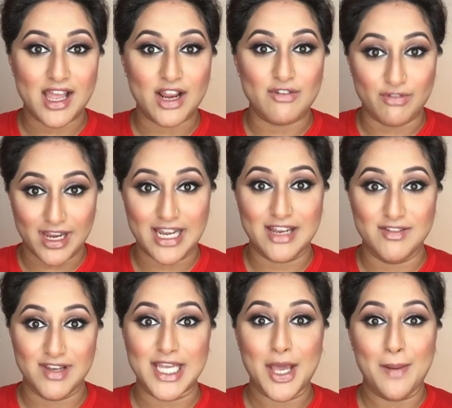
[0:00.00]
really,
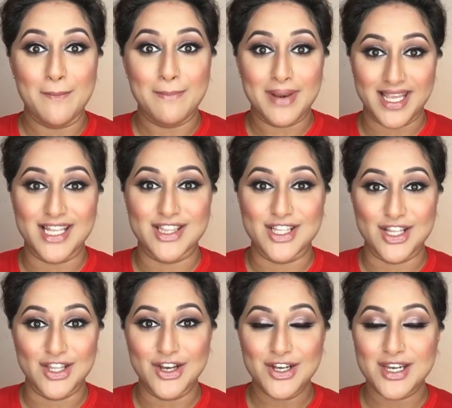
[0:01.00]
really complete the
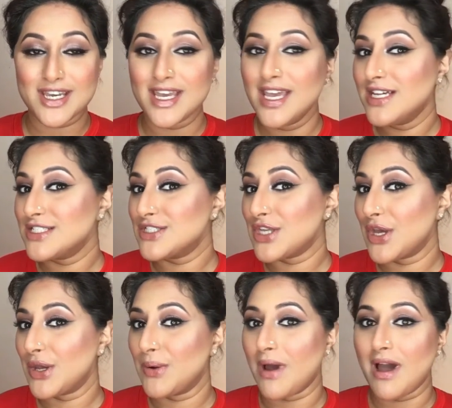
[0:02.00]
look.
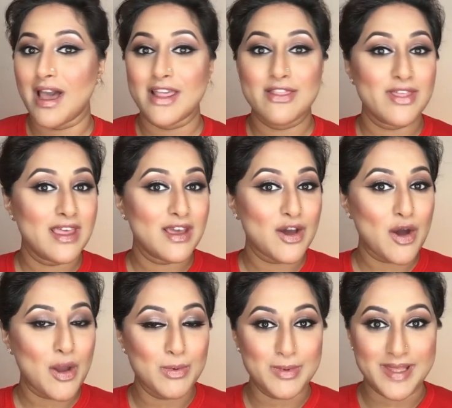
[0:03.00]
So I think I
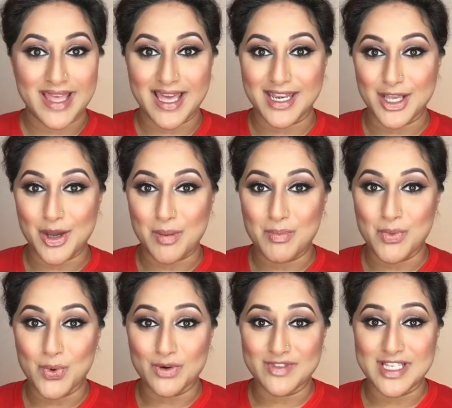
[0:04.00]
will be getting
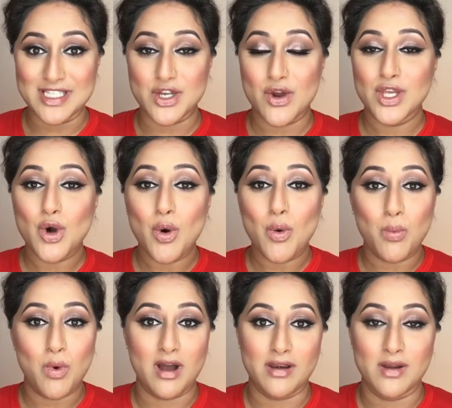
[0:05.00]
more of these. I only got
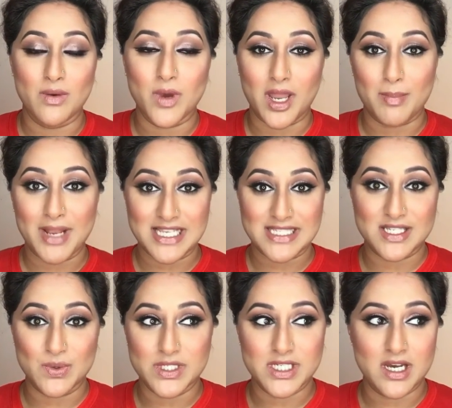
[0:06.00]
one when I placed an
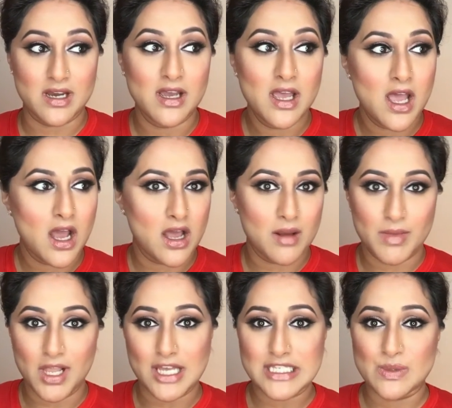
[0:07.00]
order
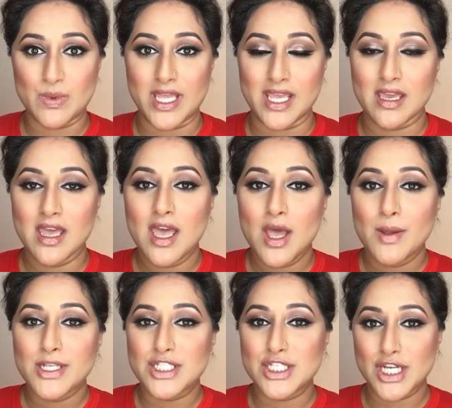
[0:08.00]
last week,
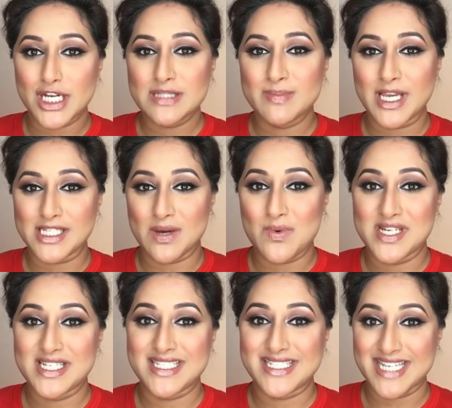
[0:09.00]
just because I
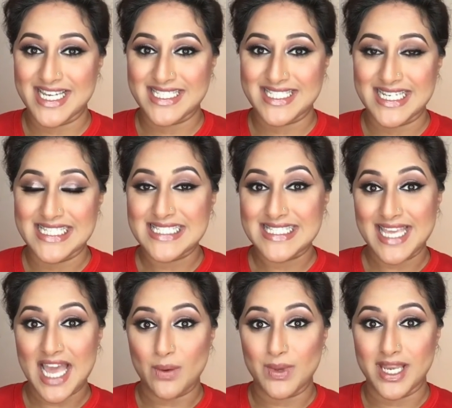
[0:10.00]
wanted to test it and see
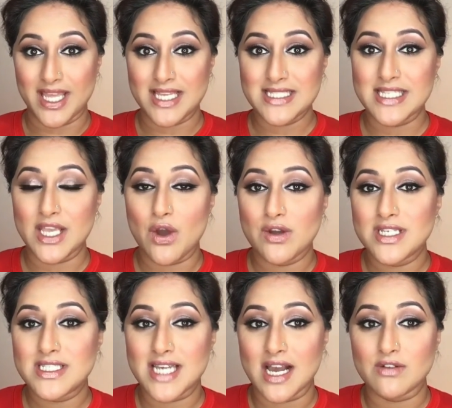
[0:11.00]
how it is. The only
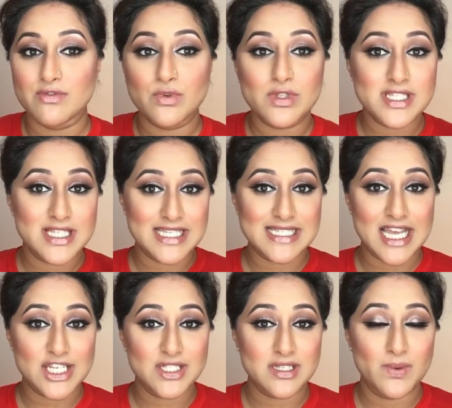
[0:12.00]
downfall to these
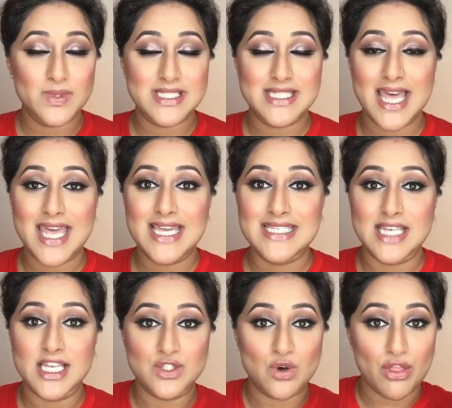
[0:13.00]
lashes, I would say, is that
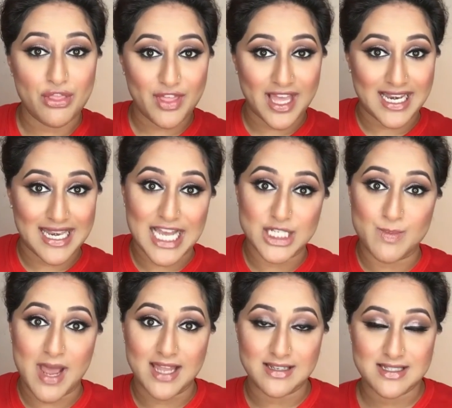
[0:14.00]
it's got thick lash
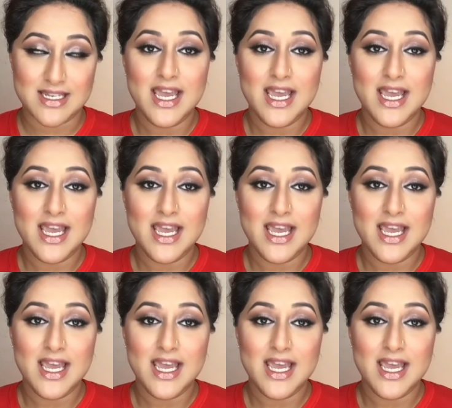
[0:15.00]
band,